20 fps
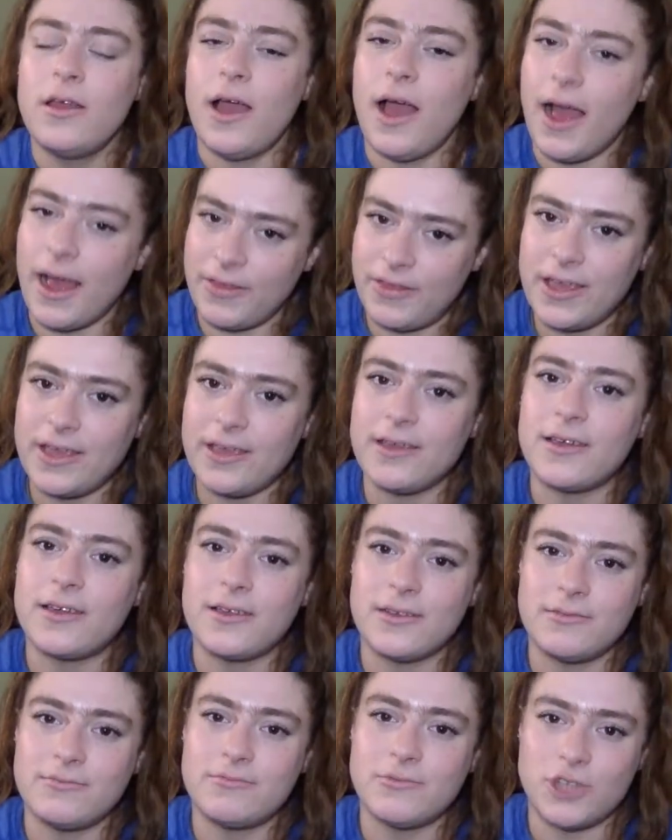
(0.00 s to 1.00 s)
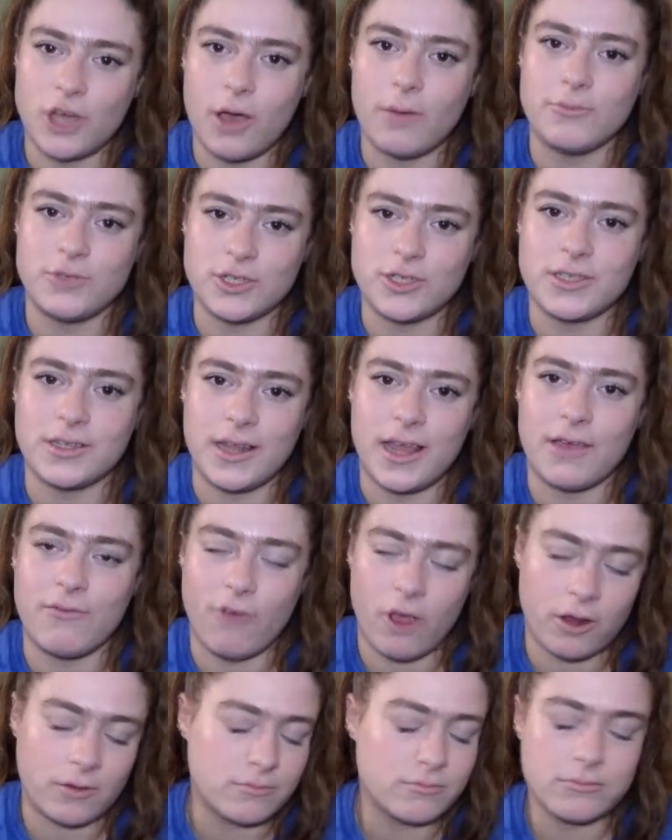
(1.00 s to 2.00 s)
I think Tom doesn't like
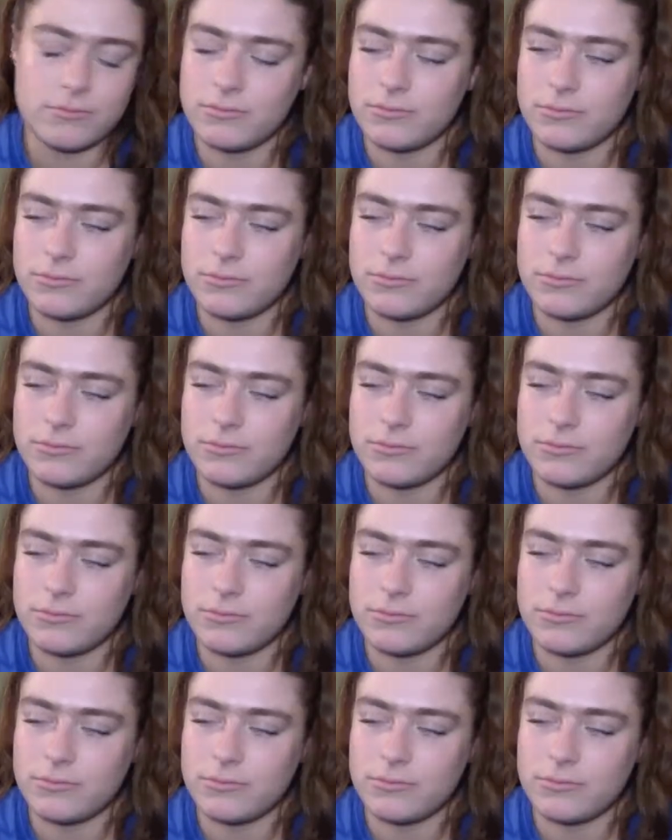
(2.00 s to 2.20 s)
Ron.